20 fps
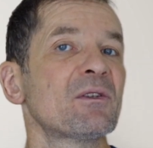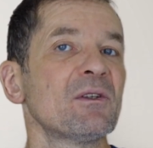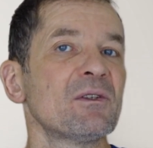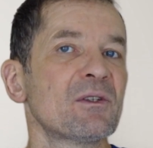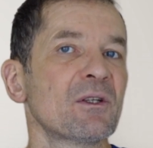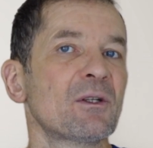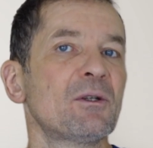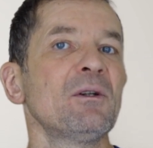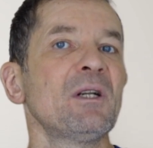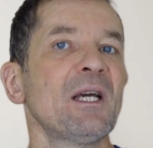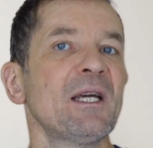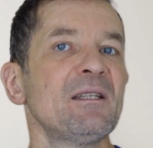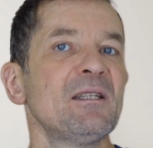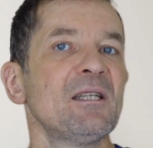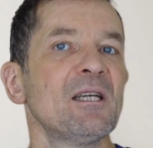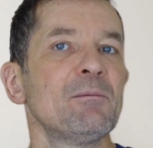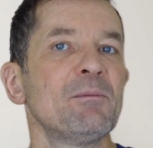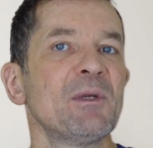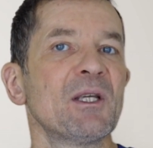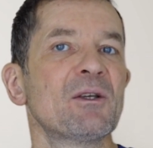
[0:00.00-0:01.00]
is a good
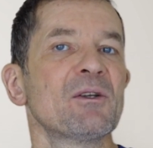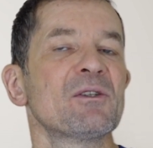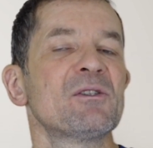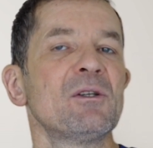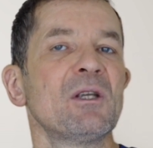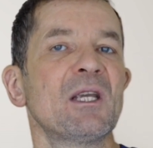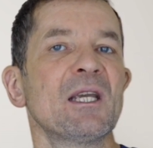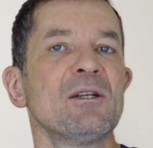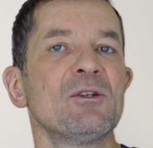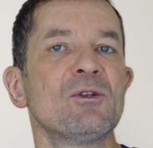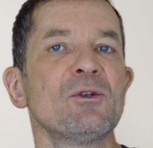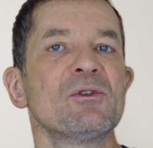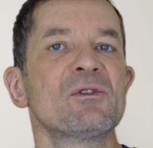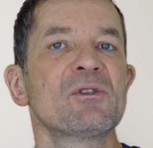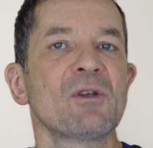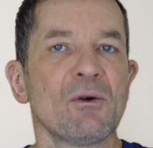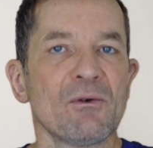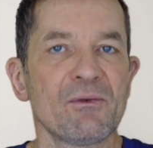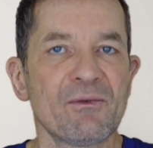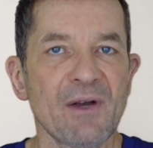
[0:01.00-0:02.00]
idea because you can do
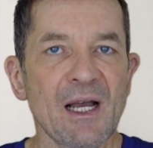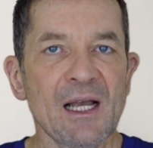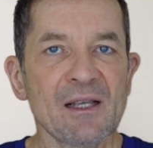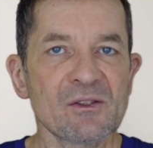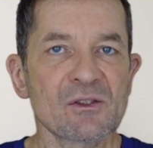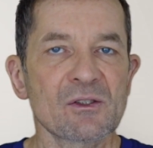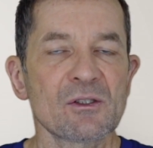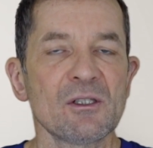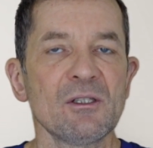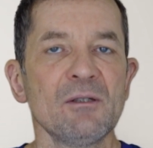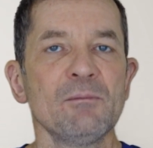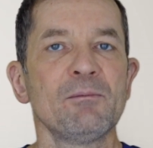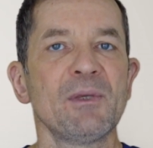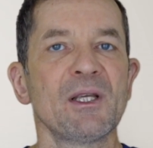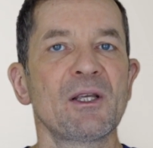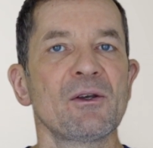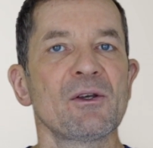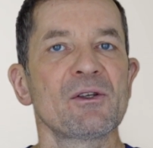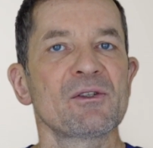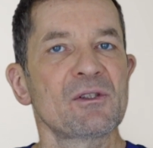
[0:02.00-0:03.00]
so faster,
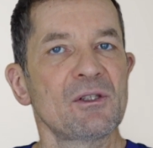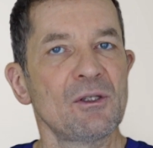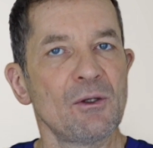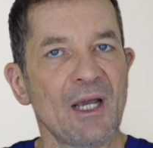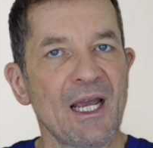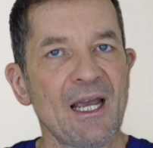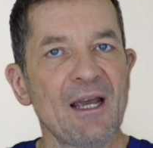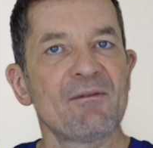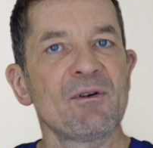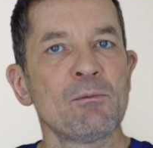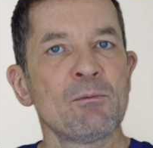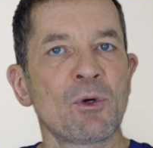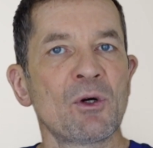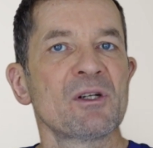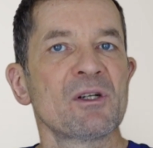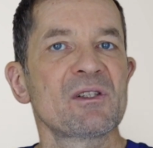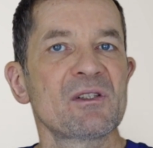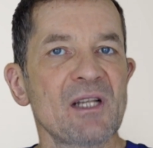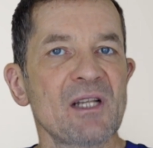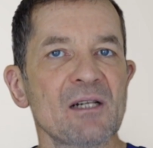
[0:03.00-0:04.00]
because you have a more
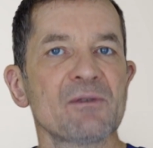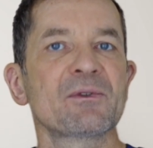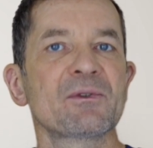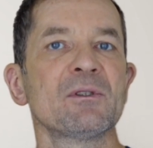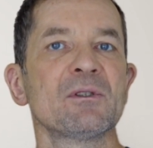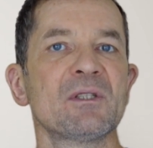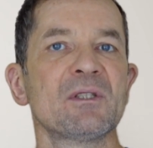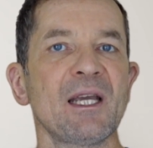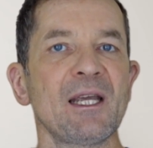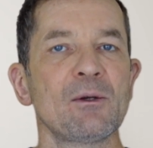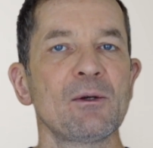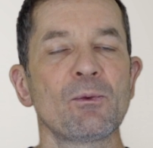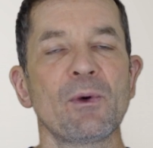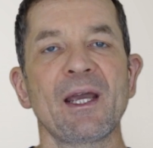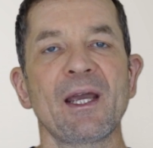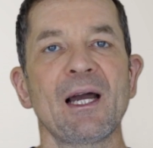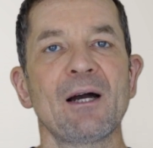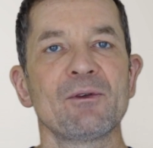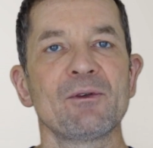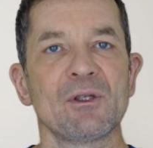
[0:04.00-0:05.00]
self-contained way
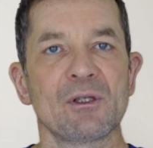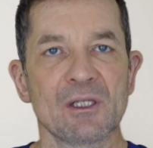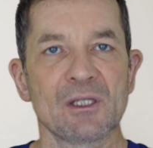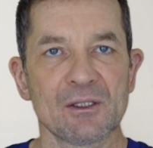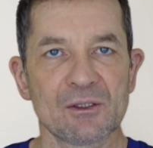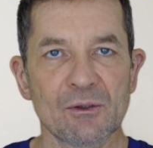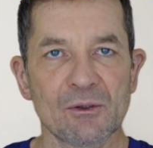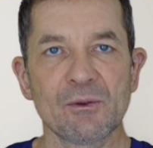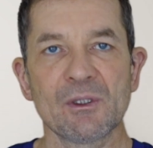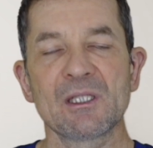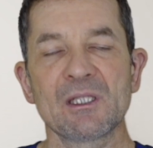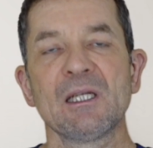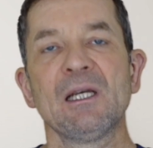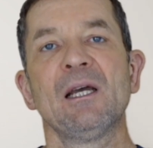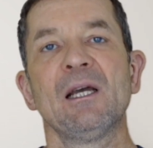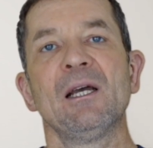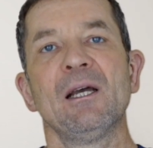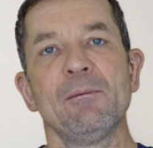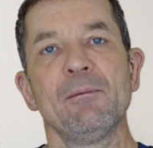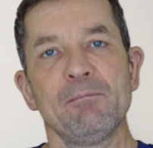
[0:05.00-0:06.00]
how you can do it,
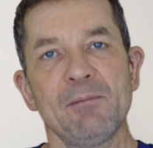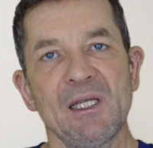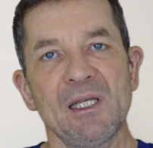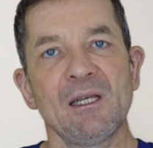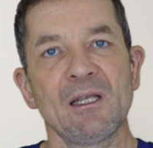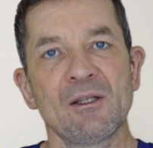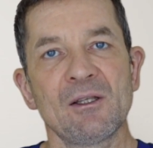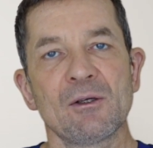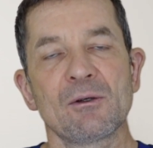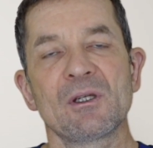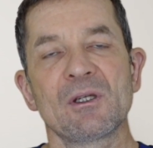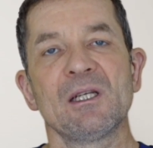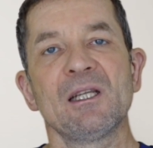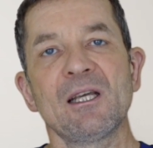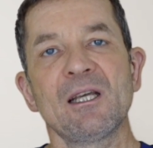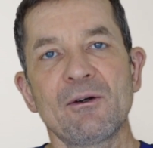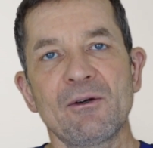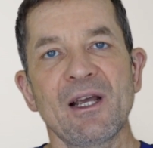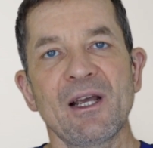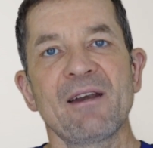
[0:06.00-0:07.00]
meaning you can
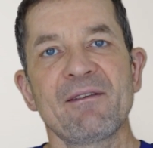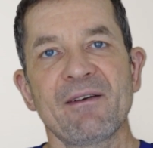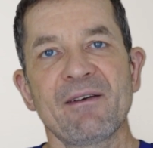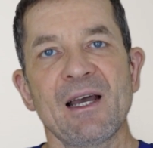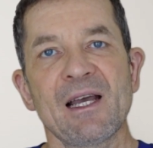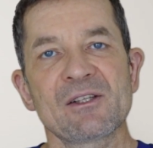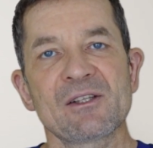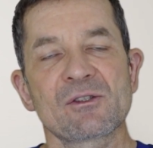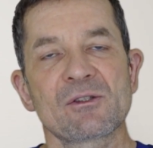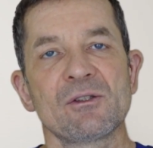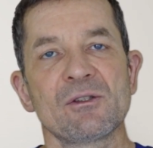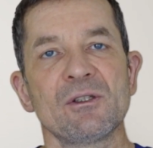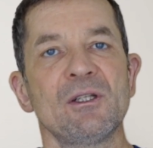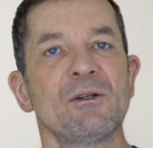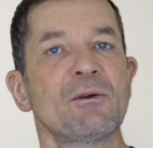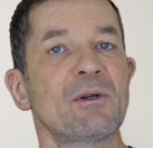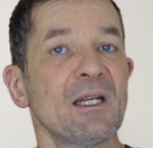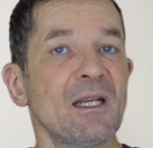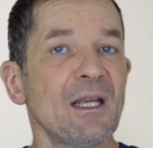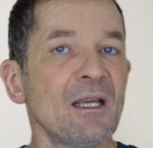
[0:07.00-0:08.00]
iterate faster, you
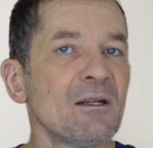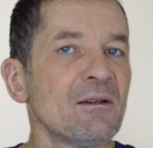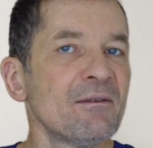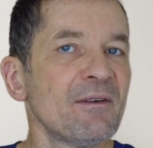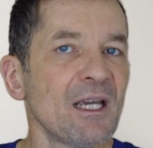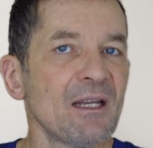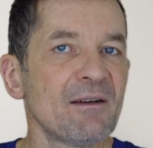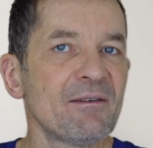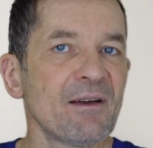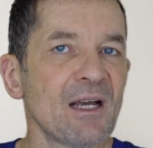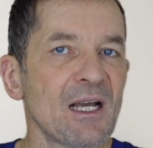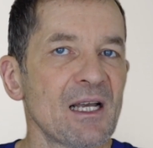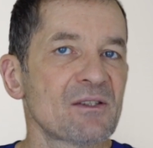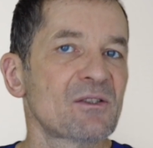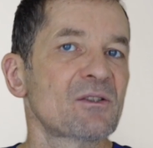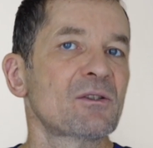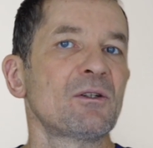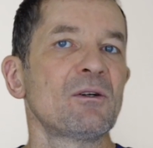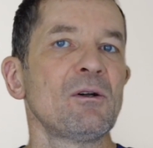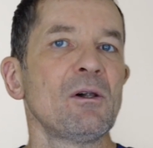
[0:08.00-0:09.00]
can innovate
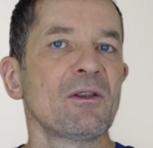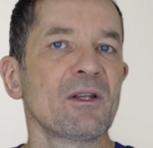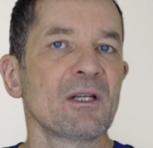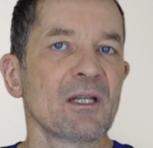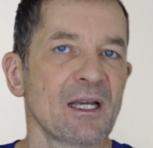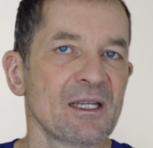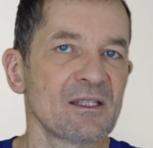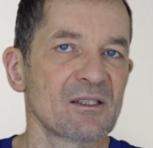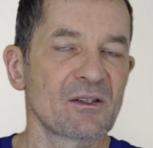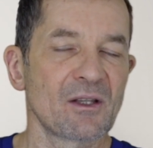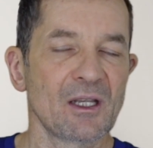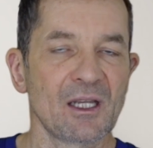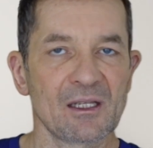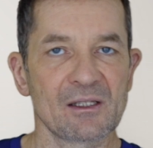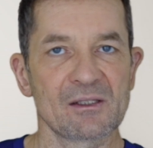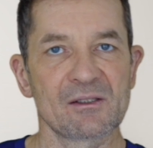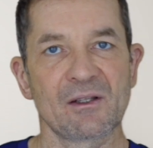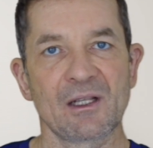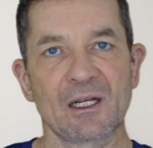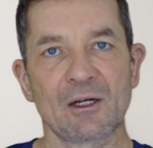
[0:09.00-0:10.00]
faster, all the nice
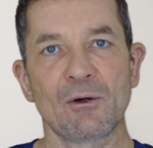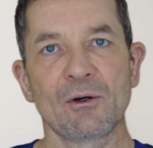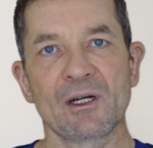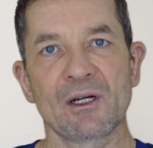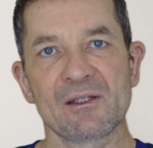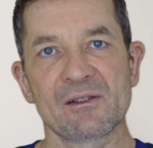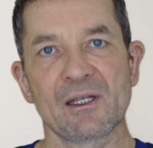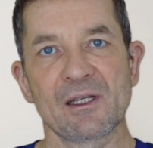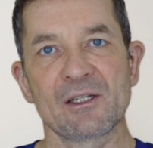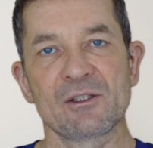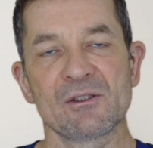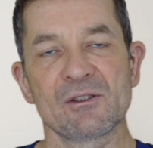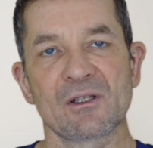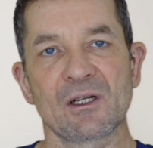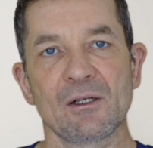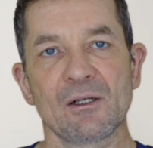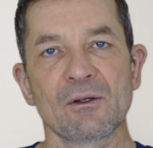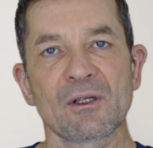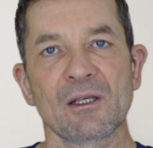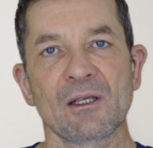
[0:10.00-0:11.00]
things that organizations are
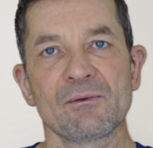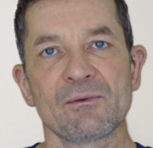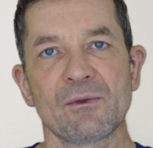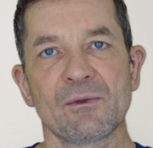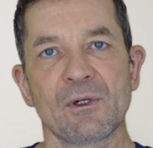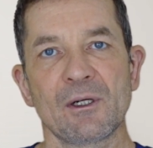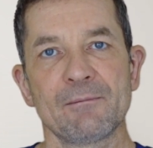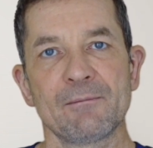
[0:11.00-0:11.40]
looking for.